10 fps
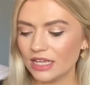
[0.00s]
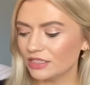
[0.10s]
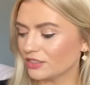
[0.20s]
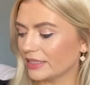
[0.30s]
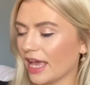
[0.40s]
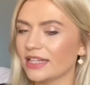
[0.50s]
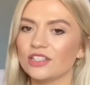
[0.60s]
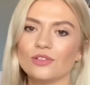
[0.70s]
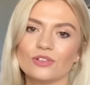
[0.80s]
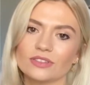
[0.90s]
So again,
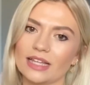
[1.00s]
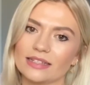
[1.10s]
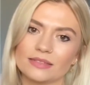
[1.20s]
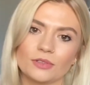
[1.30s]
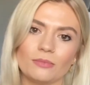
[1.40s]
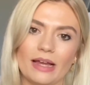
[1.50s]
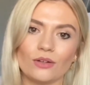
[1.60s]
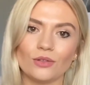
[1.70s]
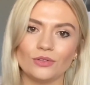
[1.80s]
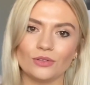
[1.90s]
you just get a small amount
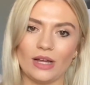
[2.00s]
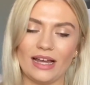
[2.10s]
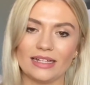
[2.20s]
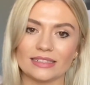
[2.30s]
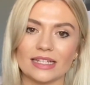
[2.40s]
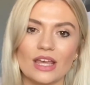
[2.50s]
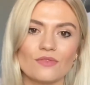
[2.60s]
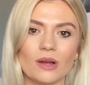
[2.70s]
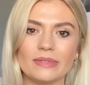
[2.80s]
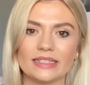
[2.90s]
on your hand,
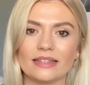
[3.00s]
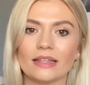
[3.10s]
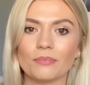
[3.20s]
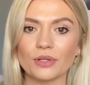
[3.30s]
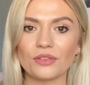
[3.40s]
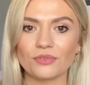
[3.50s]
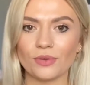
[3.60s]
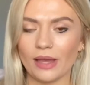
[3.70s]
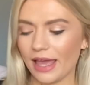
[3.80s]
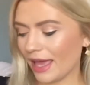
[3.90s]
rub it together and then put it through
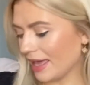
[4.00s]
your hair.